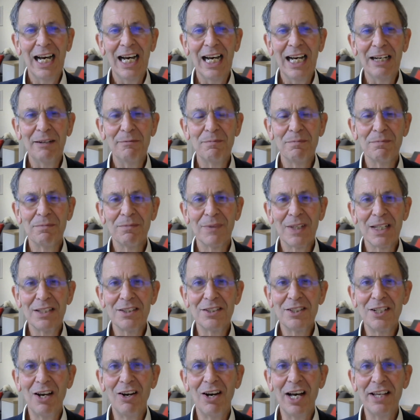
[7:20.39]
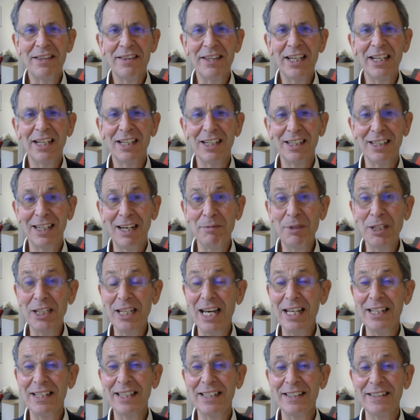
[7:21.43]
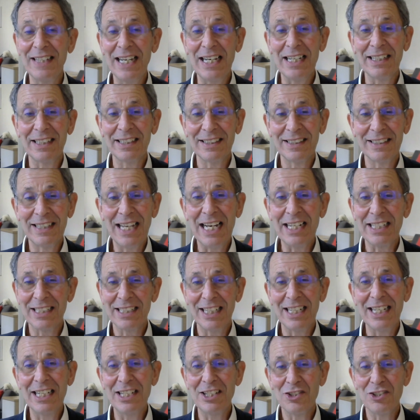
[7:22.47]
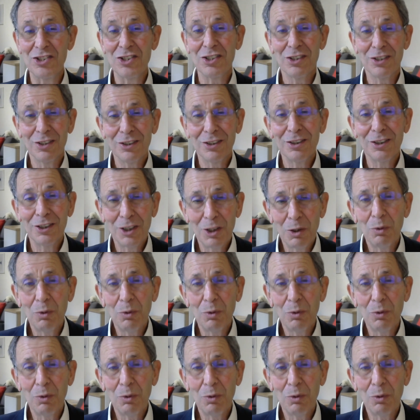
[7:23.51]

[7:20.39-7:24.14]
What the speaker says: So I think, that is